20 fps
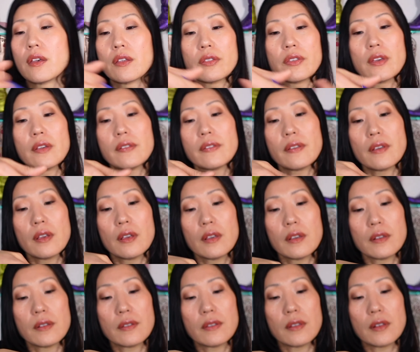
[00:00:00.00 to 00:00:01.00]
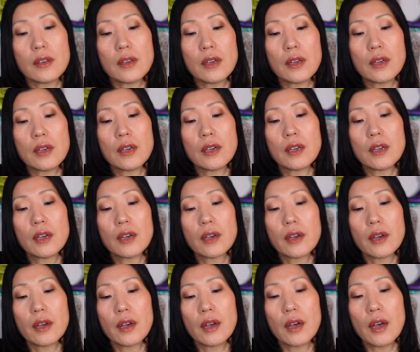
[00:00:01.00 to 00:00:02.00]
This is the
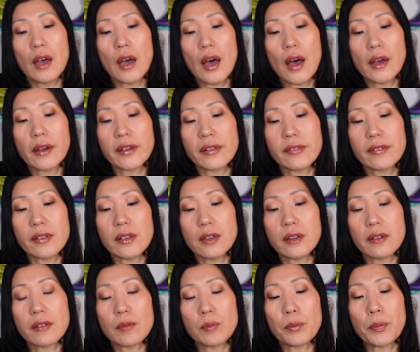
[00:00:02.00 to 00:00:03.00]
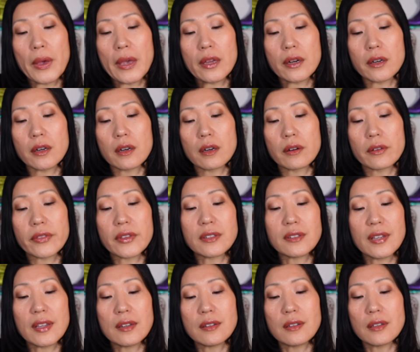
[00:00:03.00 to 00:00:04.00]
Augustinus Bader, the
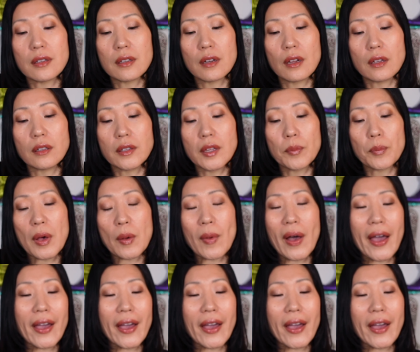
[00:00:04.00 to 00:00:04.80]
tinted lip balm.